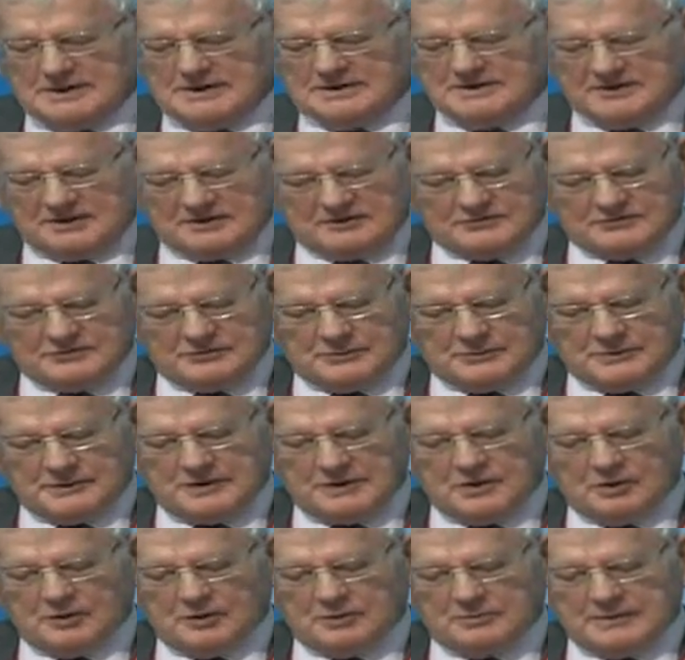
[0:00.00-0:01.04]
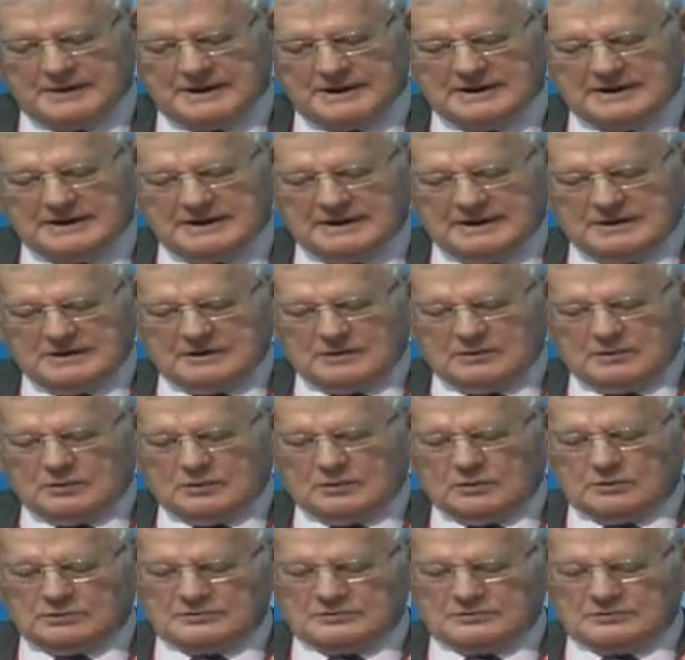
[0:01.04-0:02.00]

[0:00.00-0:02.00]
industrial economy, or